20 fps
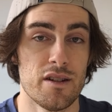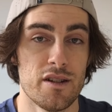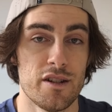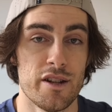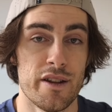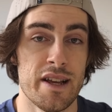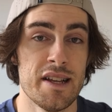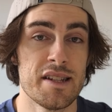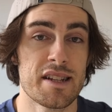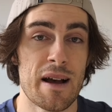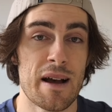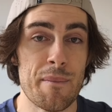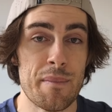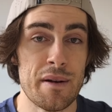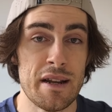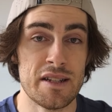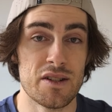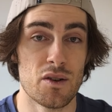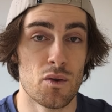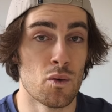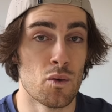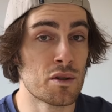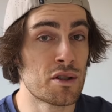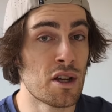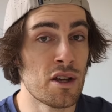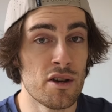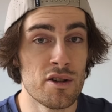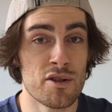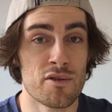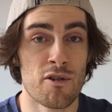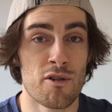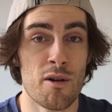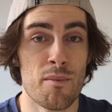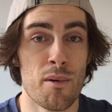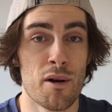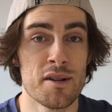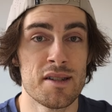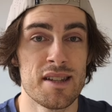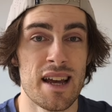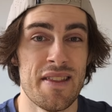Do these companies also use
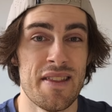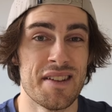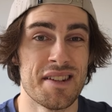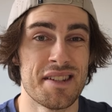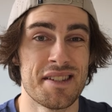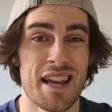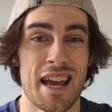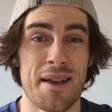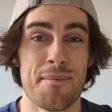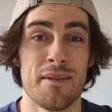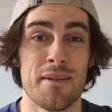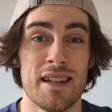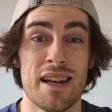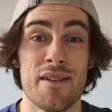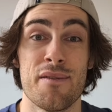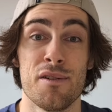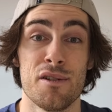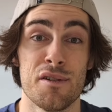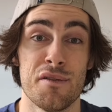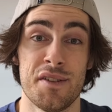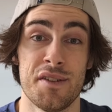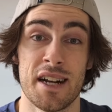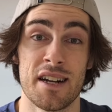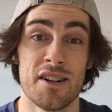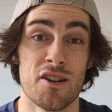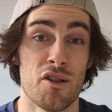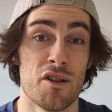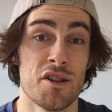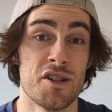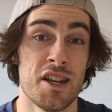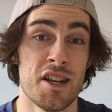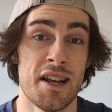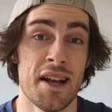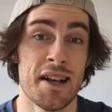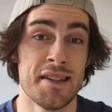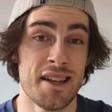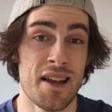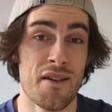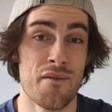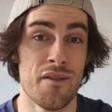robots and the same level of technology
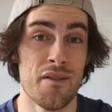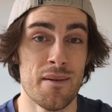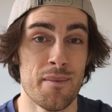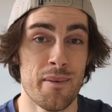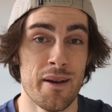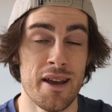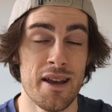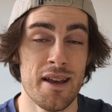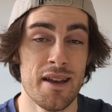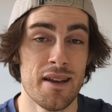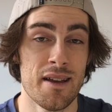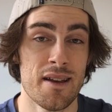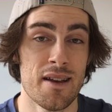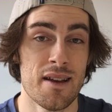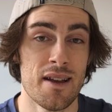as MVP?